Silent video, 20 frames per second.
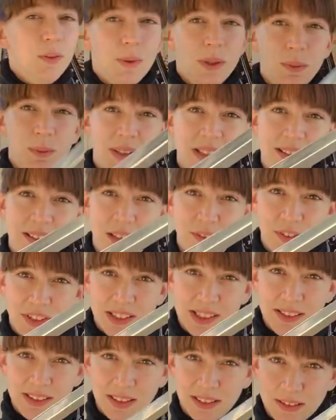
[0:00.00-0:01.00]
was 70
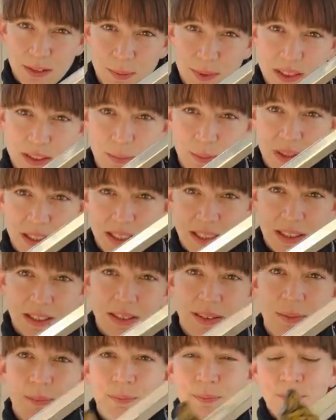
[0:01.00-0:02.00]
centimeter blade
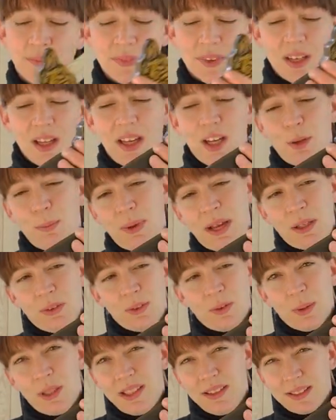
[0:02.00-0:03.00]
and about 20
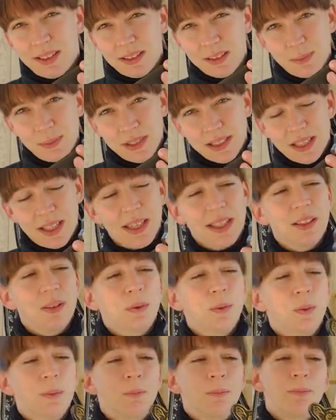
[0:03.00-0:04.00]
centimeter
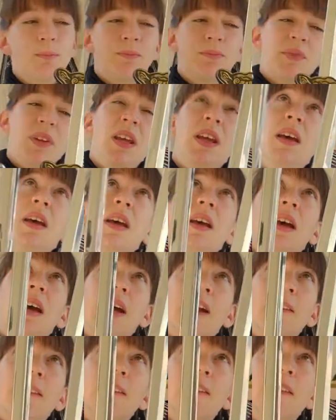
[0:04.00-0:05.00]
handle.
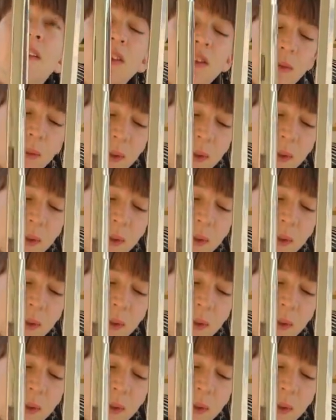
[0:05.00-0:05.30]
And this one